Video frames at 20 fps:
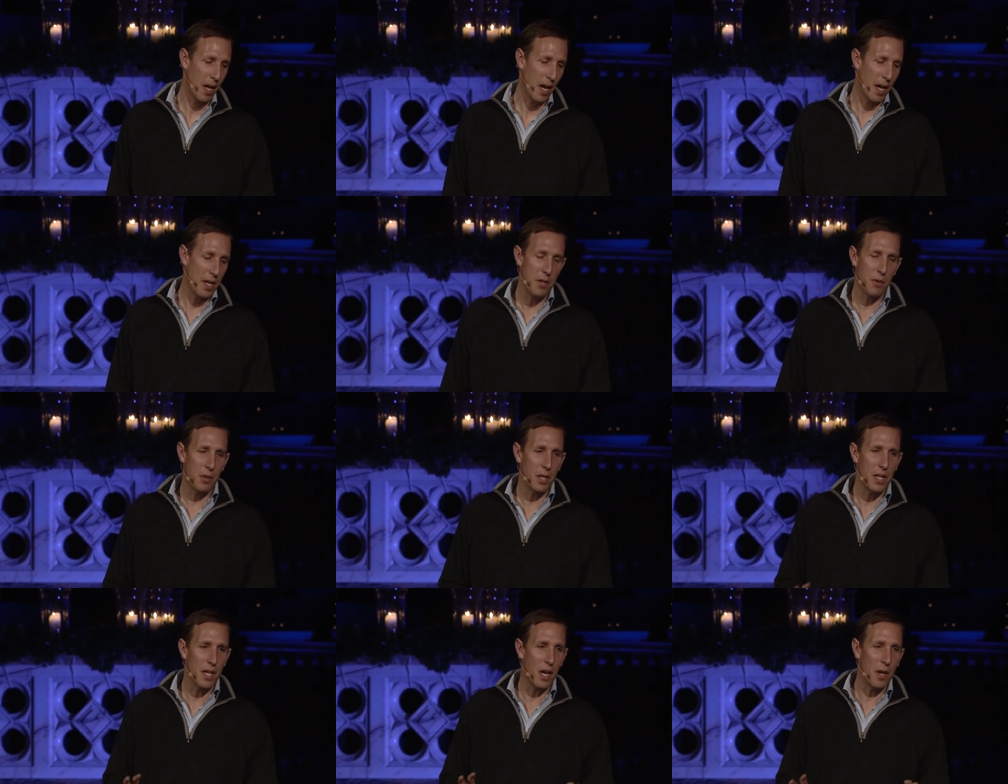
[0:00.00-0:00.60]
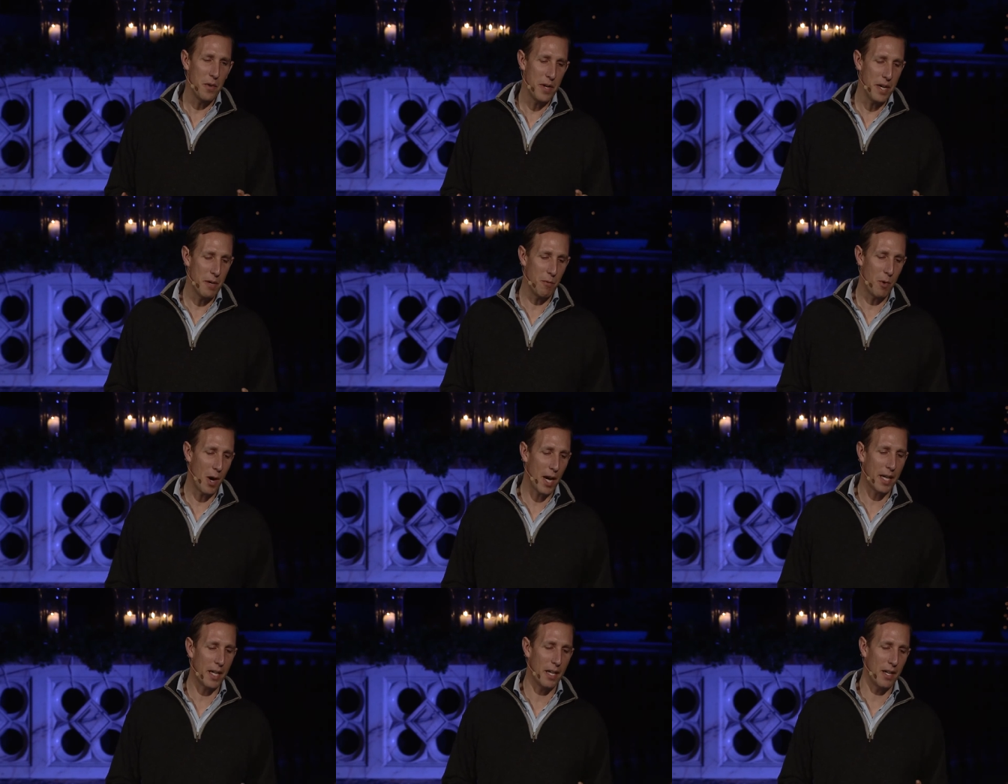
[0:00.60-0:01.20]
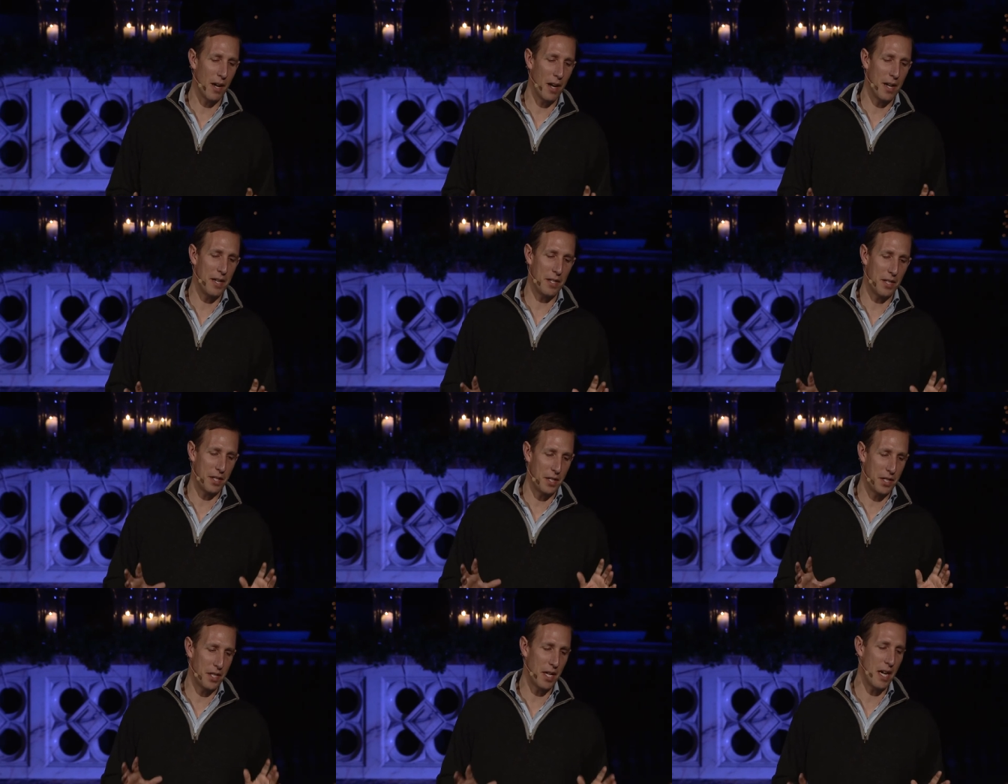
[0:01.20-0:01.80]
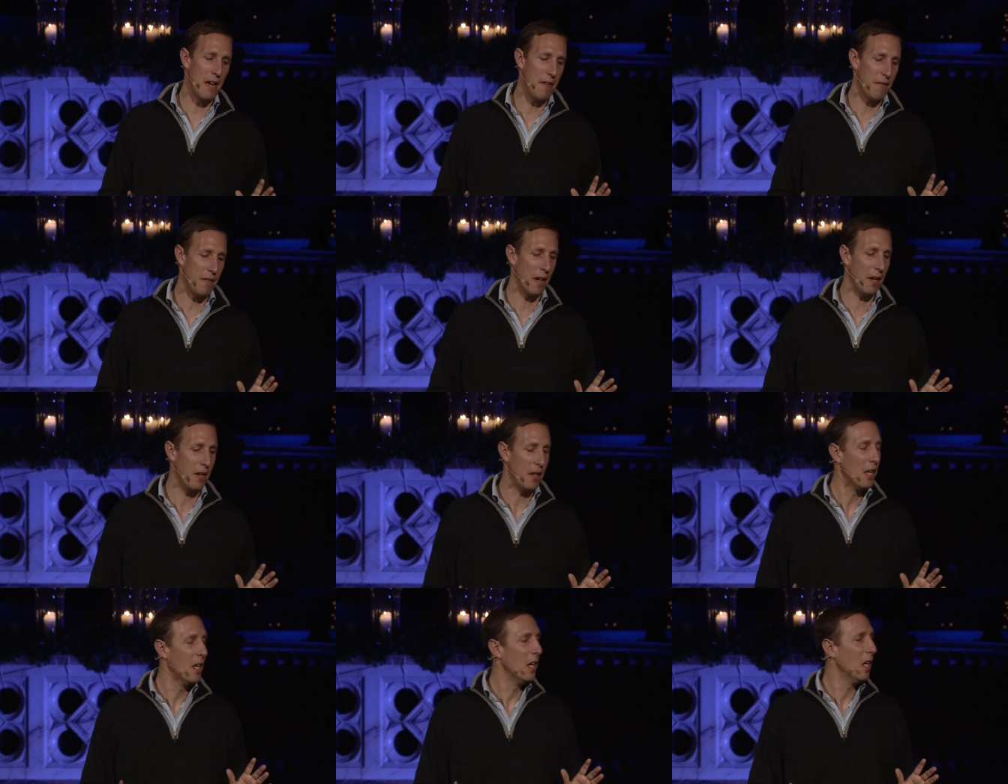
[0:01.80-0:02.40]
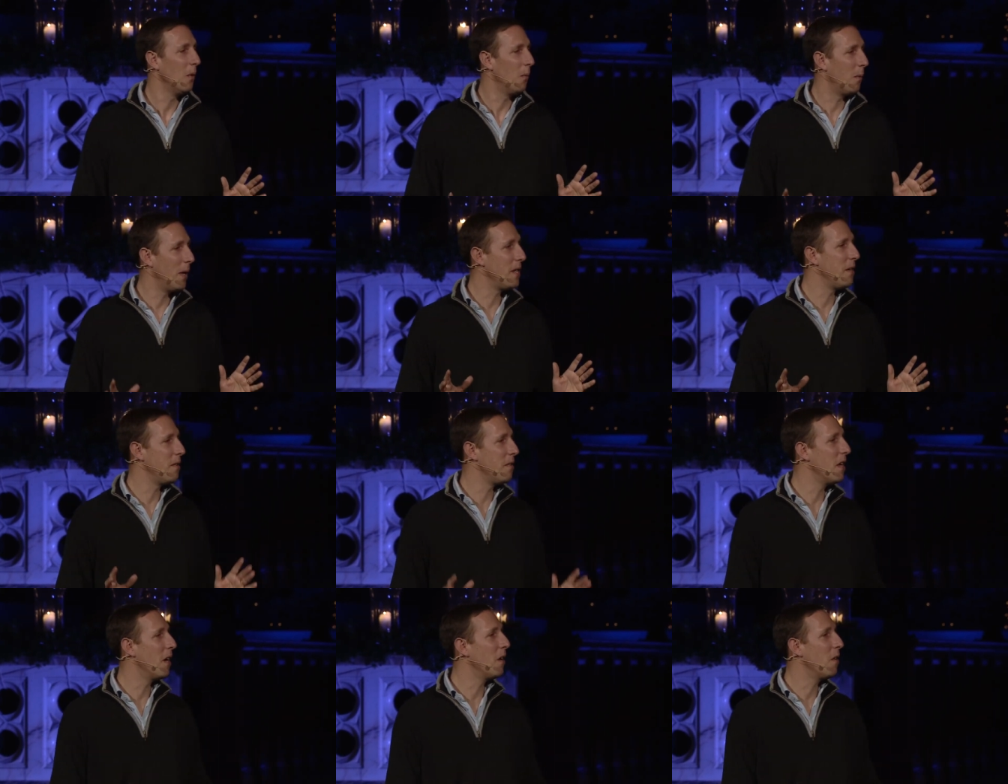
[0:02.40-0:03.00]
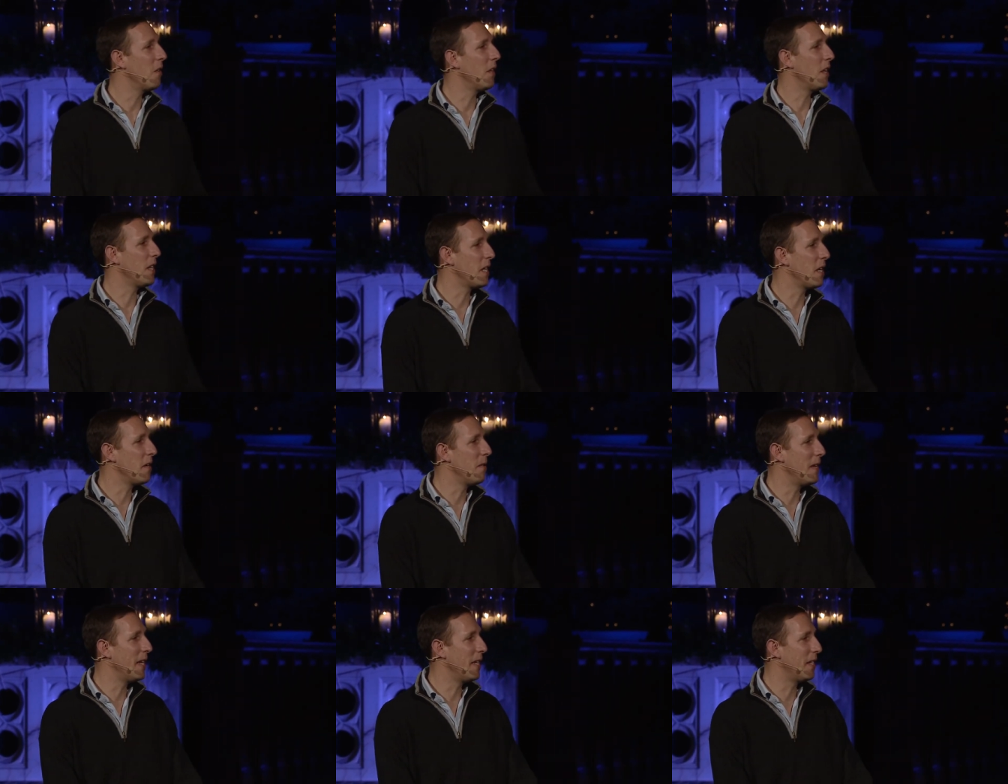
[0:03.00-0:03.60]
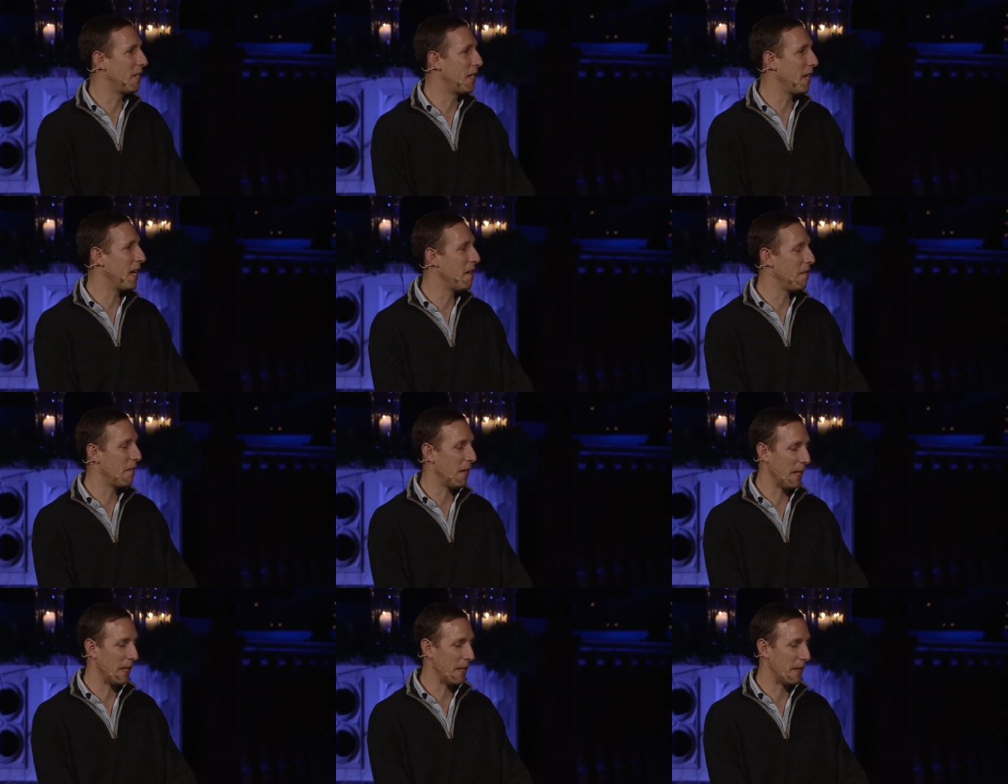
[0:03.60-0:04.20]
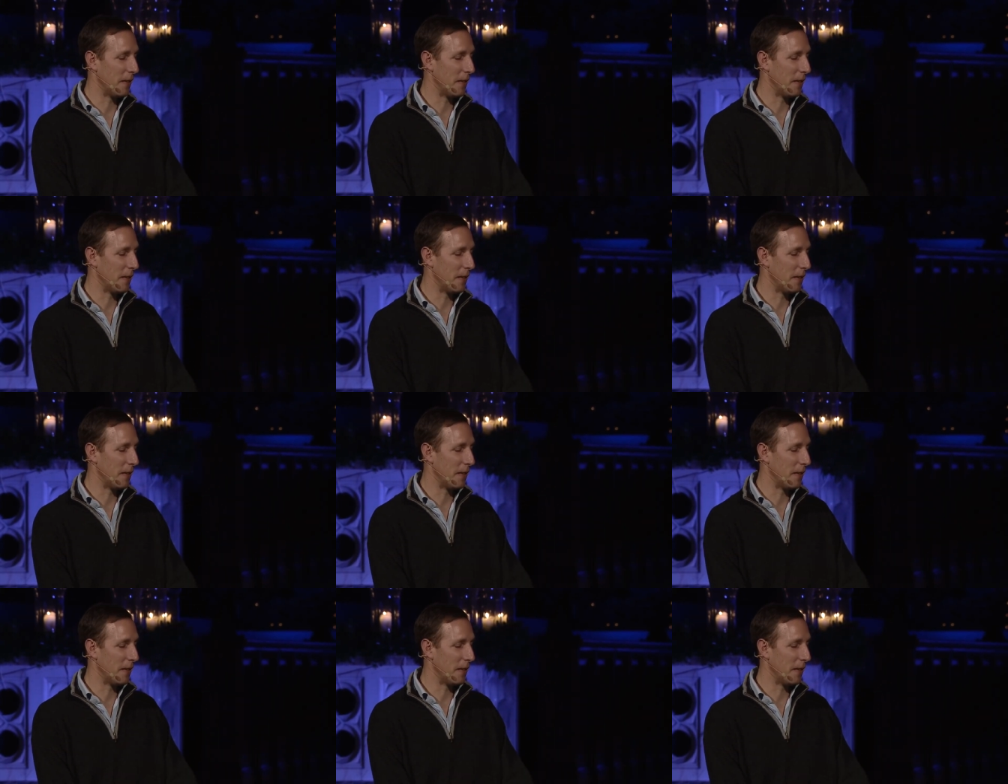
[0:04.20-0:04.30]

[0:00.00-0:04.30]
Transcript: And you can only recognize the Savior when you know that you need saving.